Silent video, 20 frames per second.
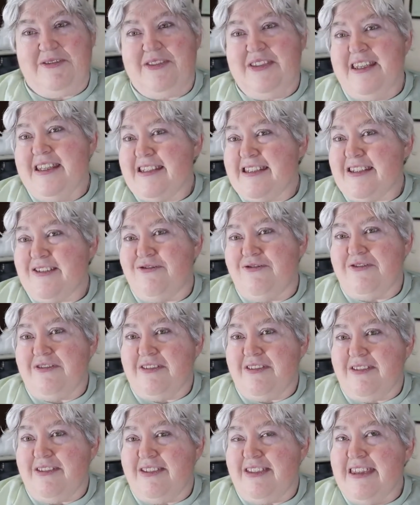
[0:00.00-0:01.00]
this
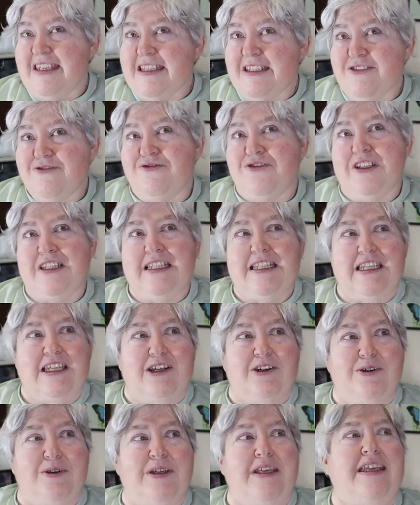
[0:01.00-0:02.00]
this
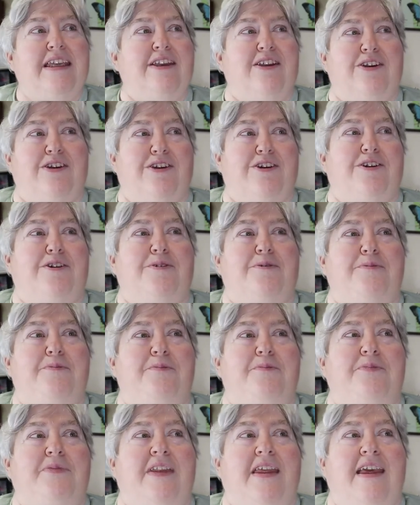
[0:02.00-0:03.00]
video here
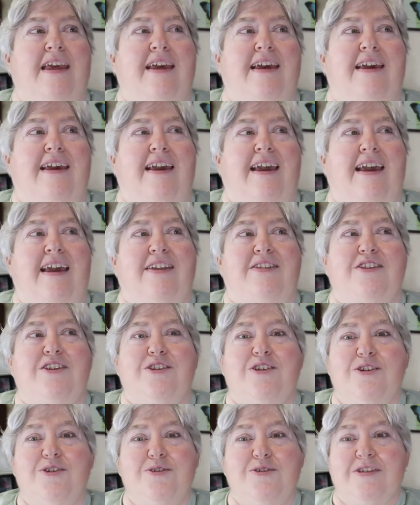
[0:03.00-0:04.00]
and the
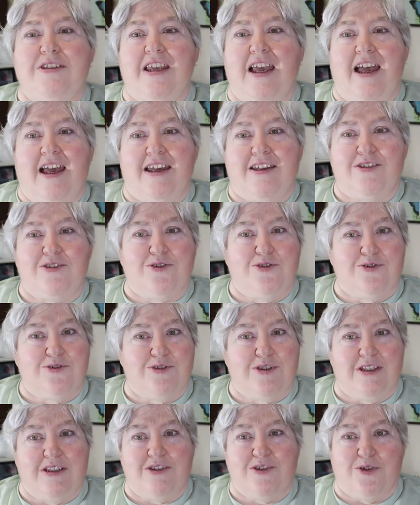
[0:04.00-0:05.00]

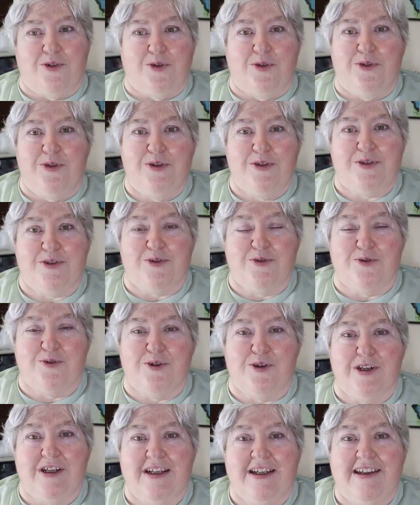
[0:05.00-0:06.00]
newscasters that told the
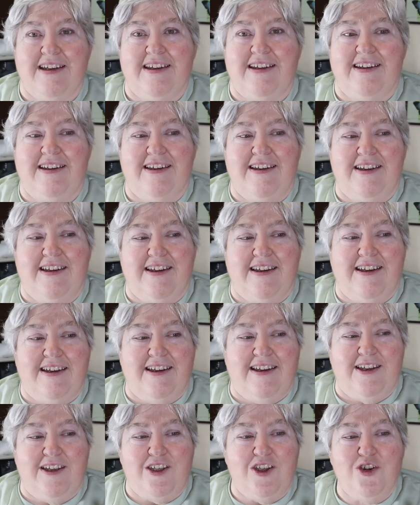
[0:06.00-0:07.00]
story,
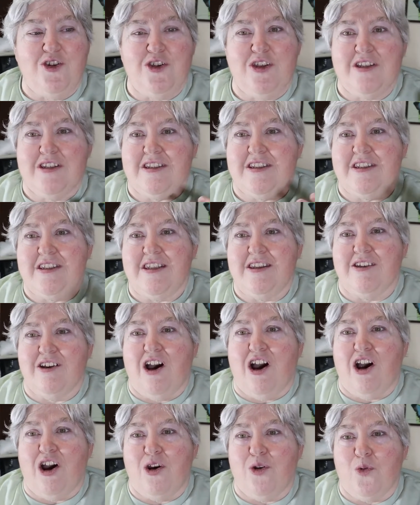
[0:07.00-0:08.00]
you can see the
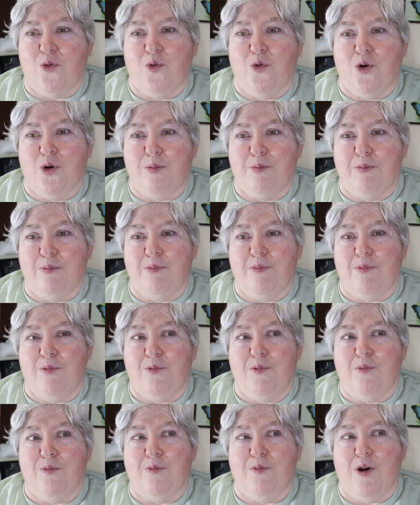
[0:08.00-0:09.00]
heartwarm,
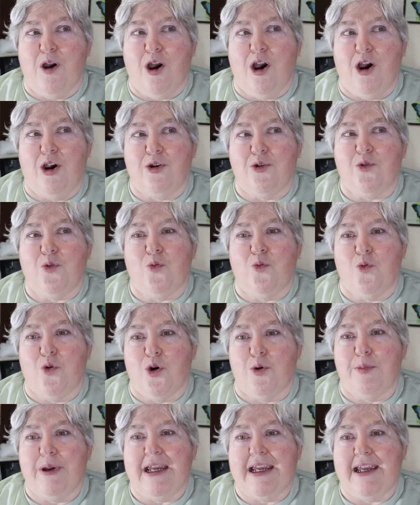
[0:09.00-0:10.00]

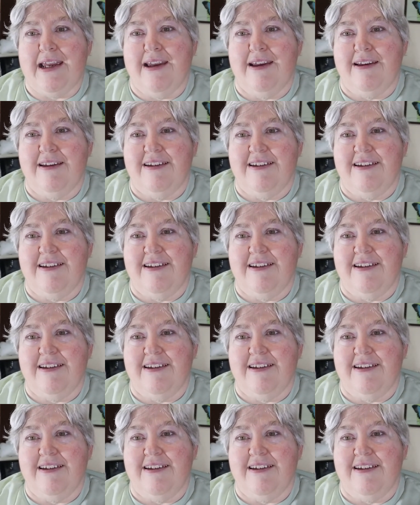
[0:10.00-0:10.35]
heartwarming